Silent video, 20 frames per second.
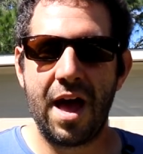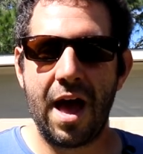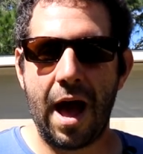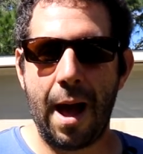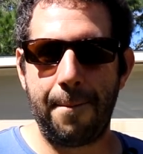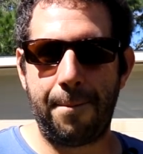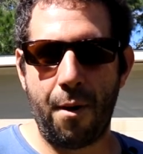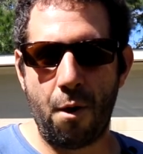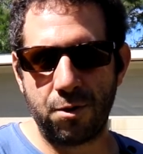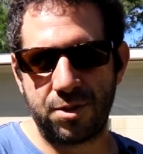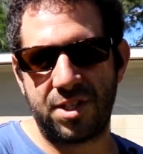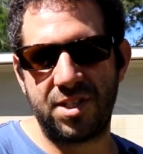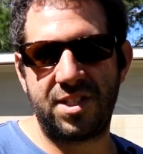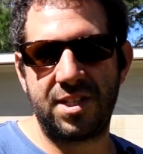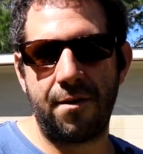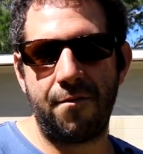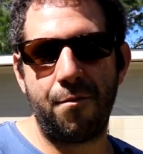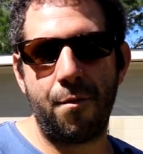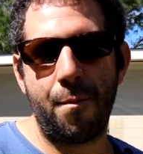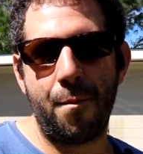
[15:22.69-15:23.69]
I posted
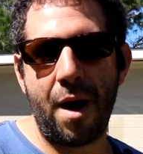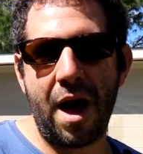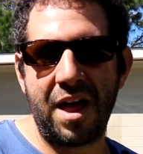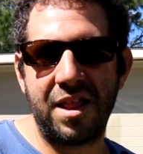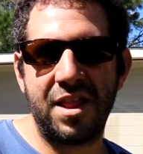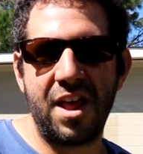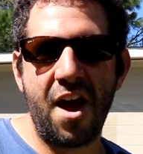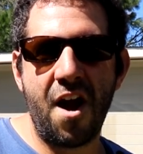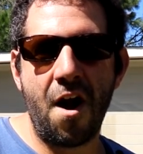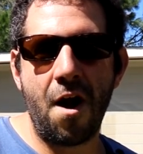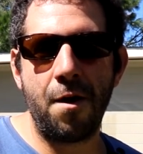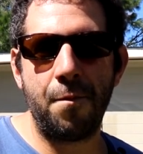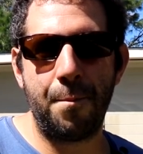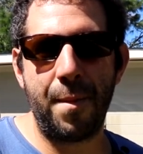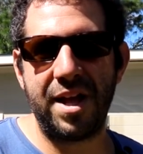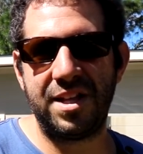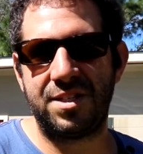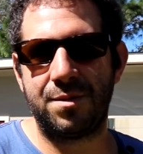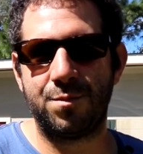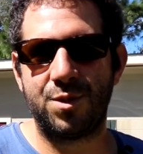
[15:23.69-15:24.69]
some of them on there,
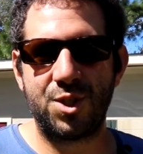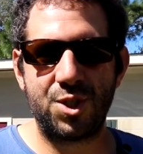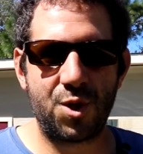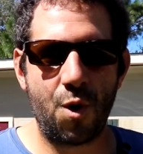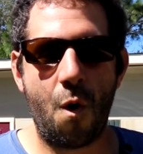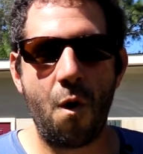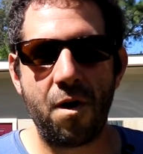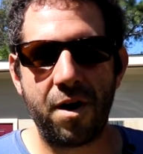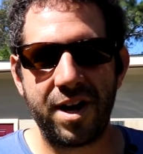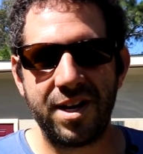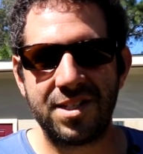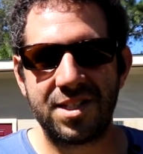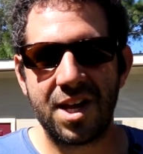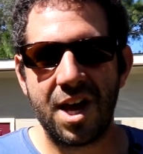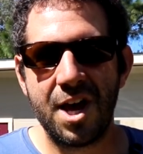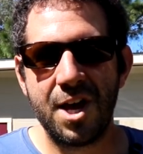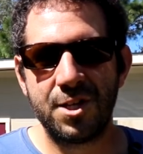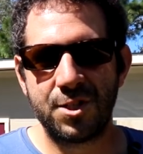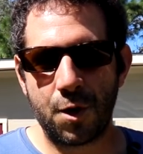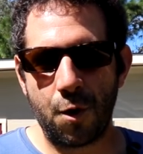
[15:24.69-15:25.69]
made some stories.
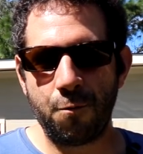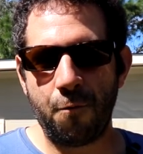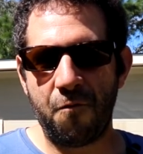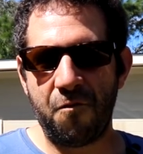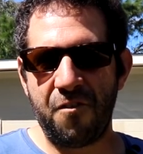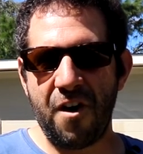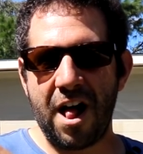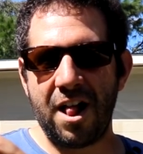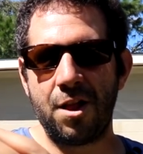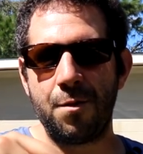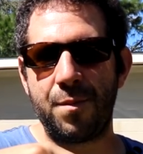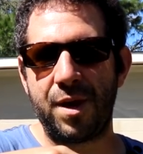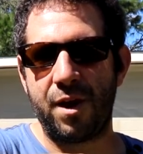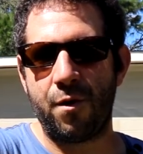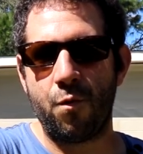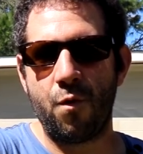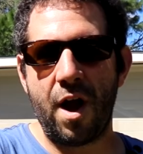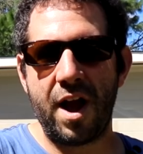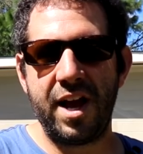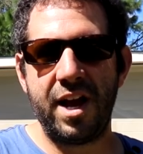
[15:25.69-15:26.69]
So follow me
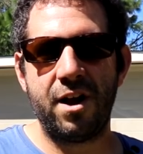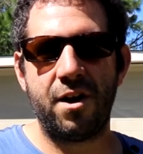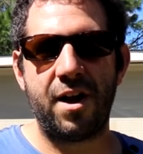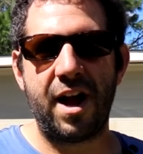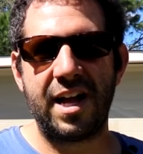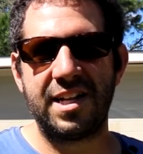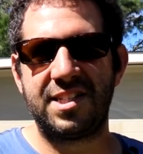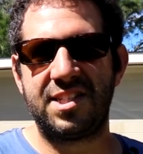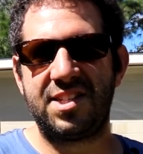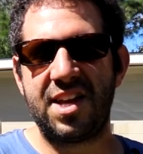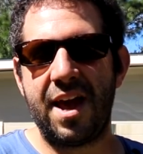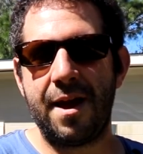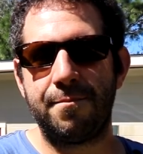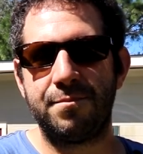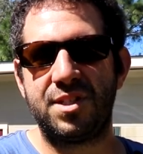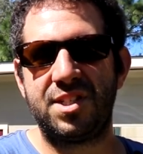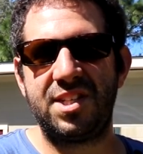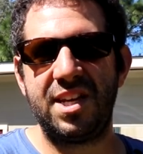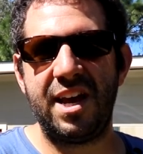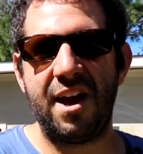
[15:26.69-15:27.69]
right here at Sam,
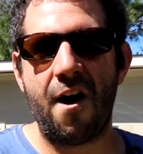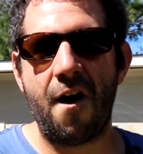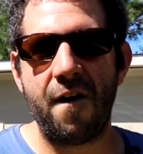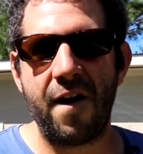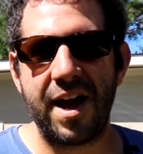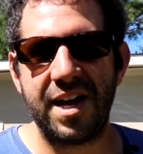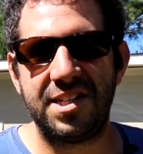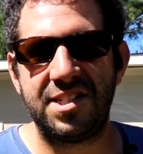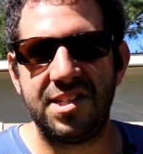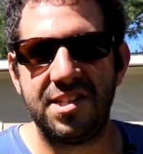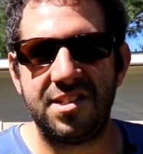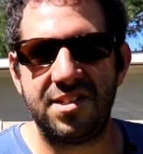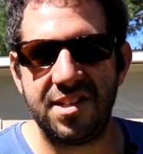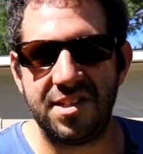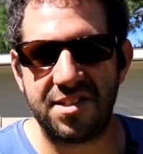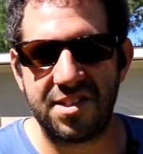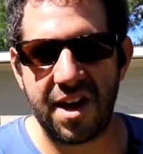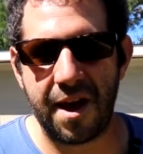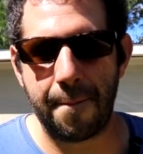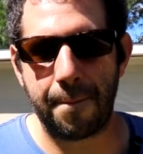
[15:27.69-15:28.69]
C-R-A-C-C,
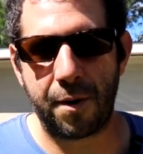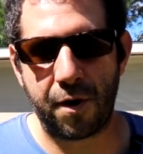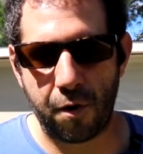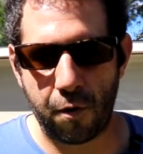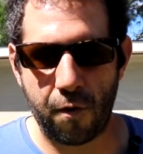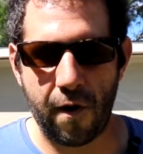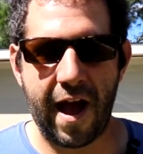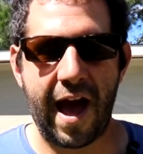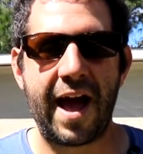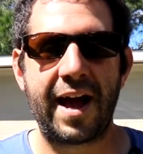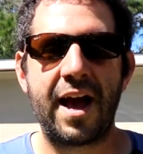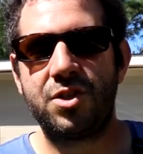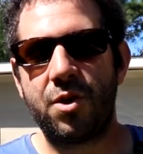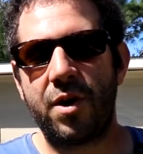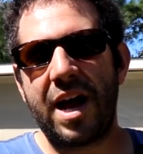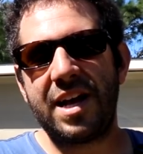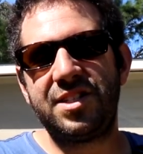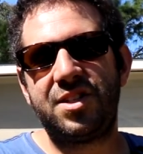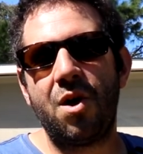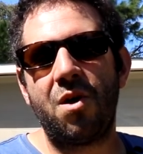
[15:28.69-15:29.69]
Samcrac. So
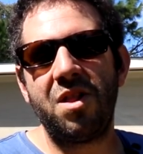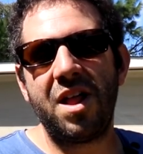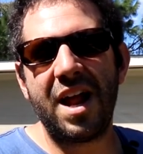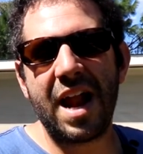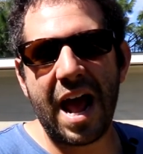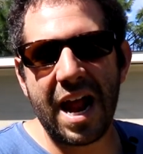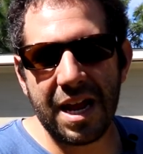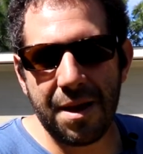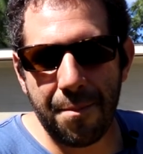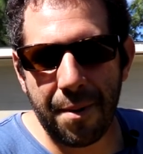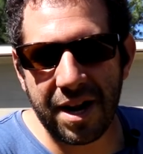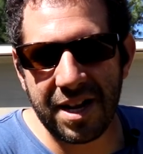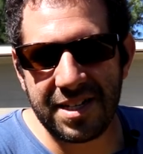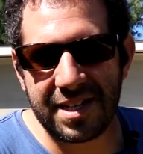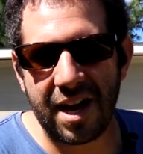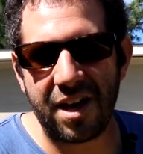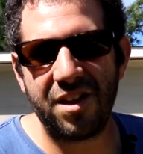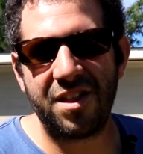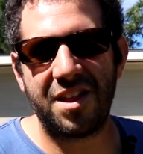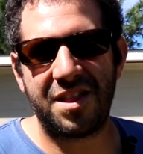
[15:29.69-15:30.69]
guys, don't let anybody
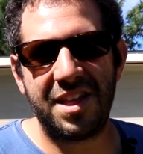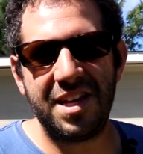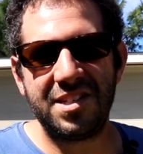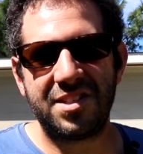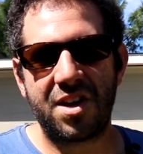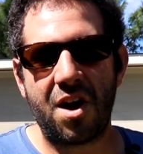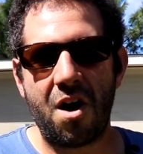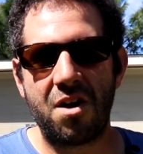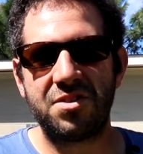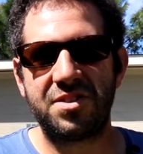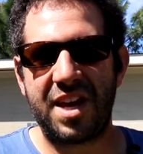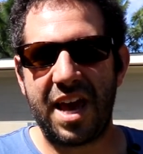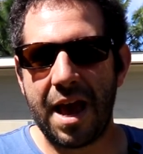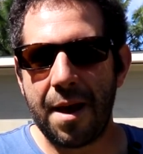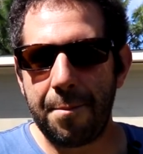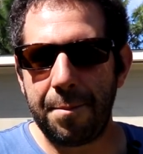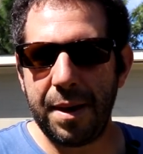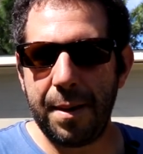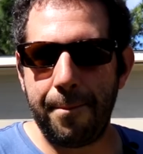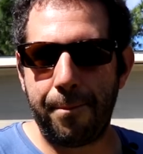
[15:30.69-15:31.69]
tell you that these cars
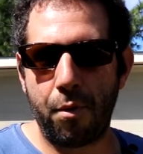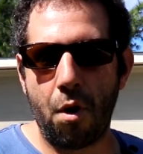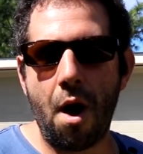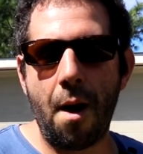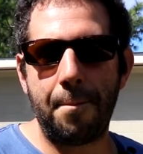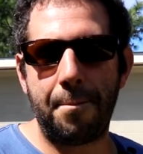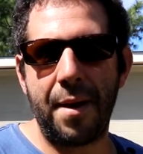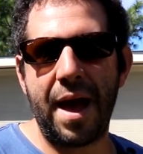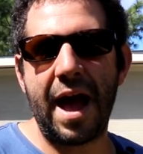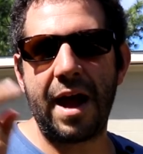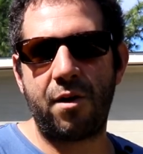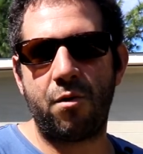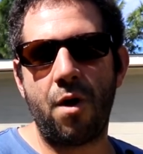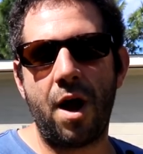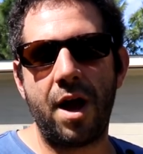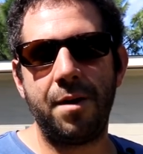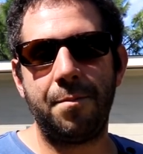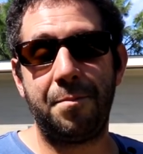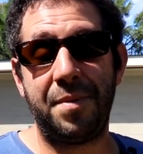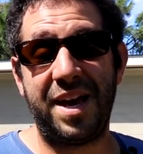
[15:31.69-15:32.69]
can't be brought back
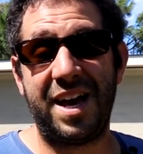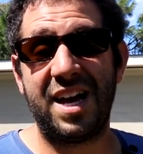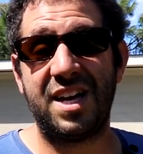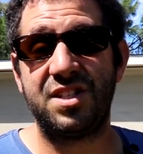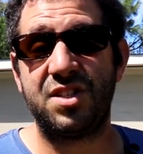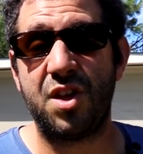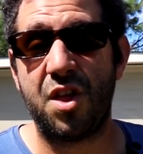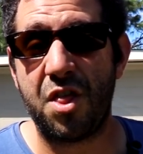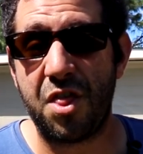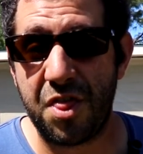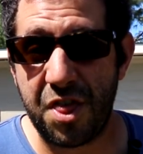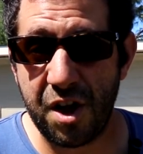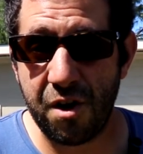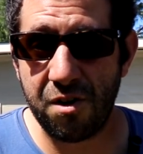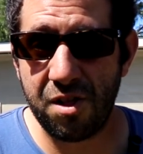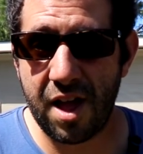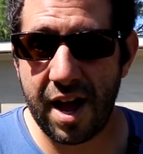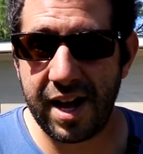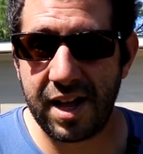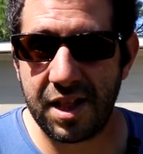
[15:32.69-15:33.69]
right because they're
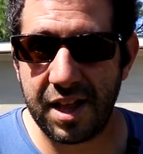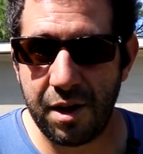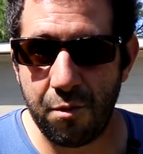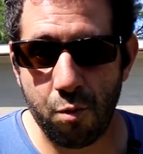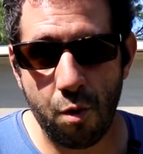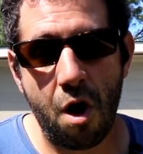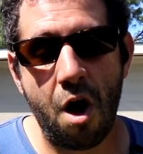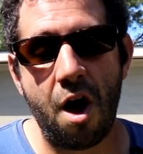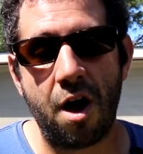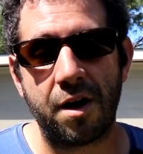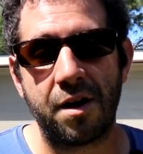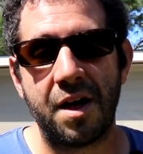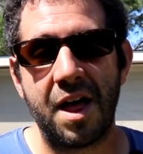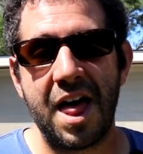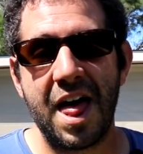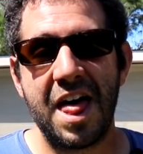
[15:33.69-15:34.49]
likely wrong.